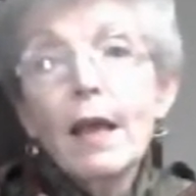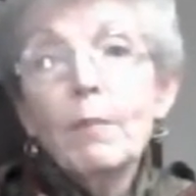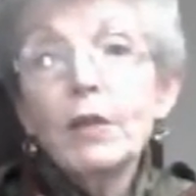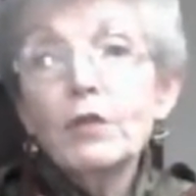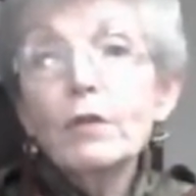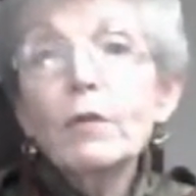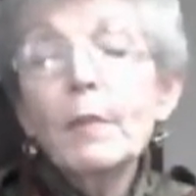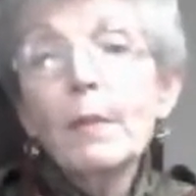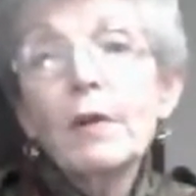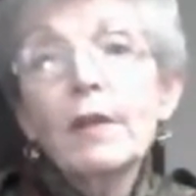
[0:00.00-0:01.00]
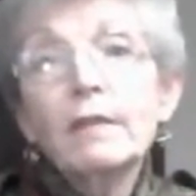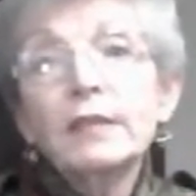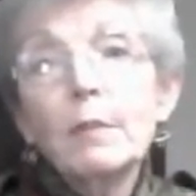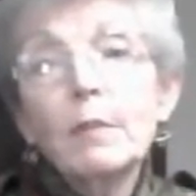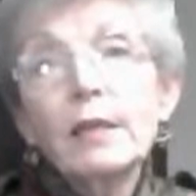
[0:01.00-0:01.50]
But do remember that if
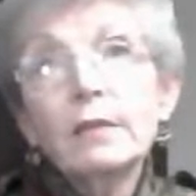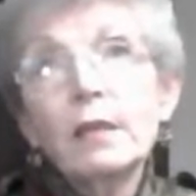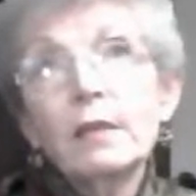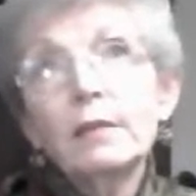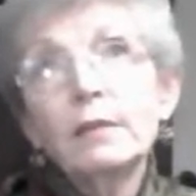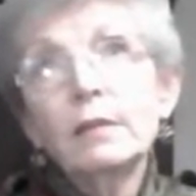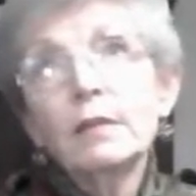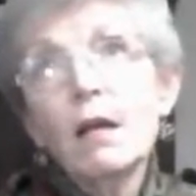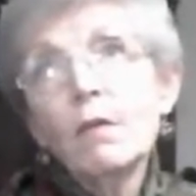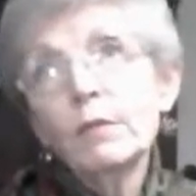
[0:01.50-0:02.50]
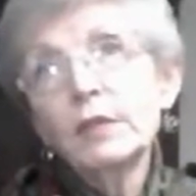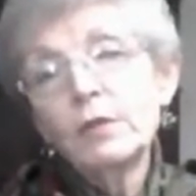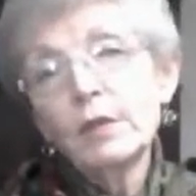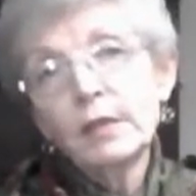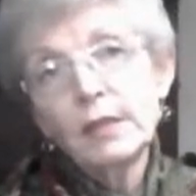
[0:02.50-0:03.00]
somebody is on a
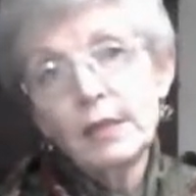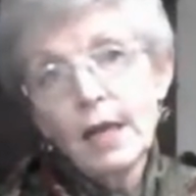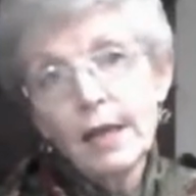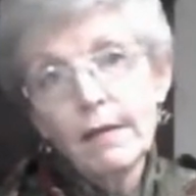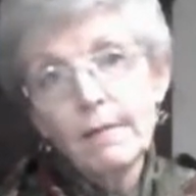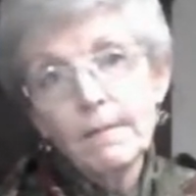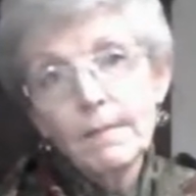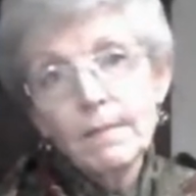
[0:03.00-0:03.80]
salt-restricted diet